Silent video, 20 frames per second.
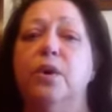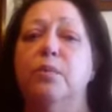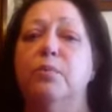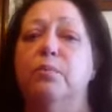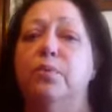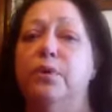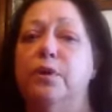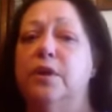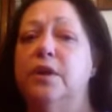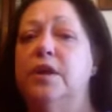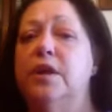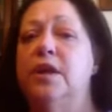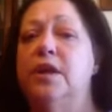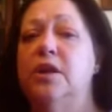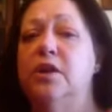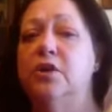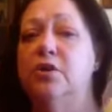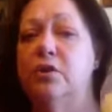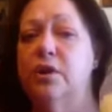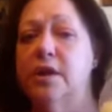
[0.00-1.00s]
Put it
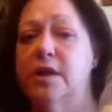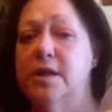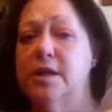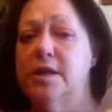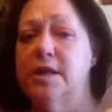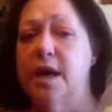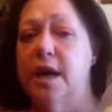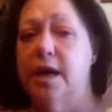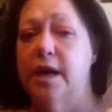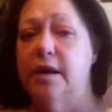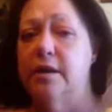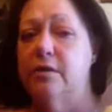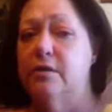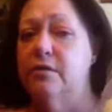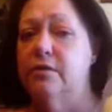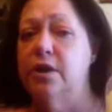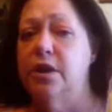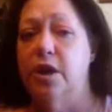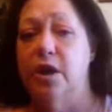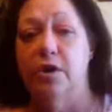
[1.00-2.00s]
in your container.
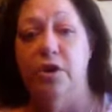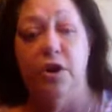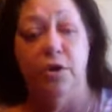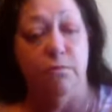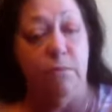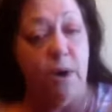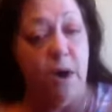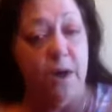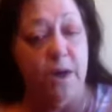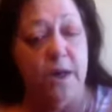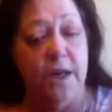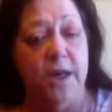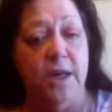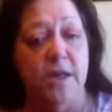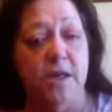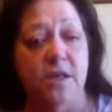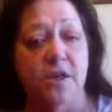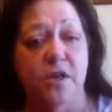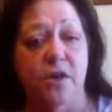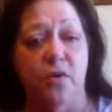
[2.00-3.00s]
You know, you might
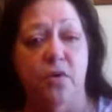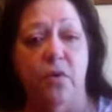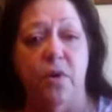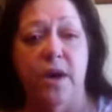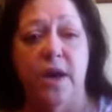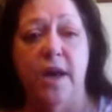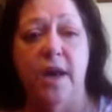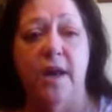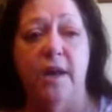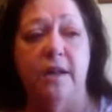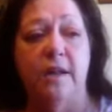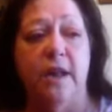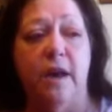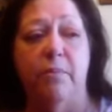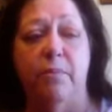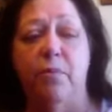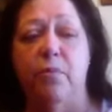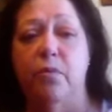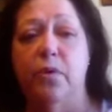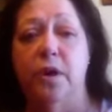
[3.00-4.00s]
need to go ahead at that
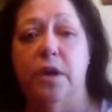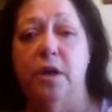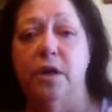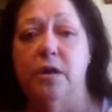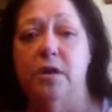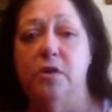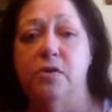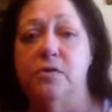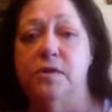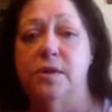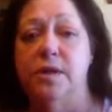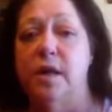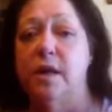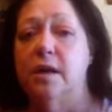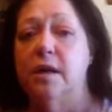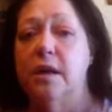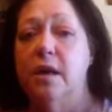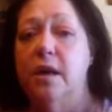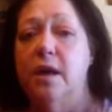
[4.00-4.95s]
point and use a,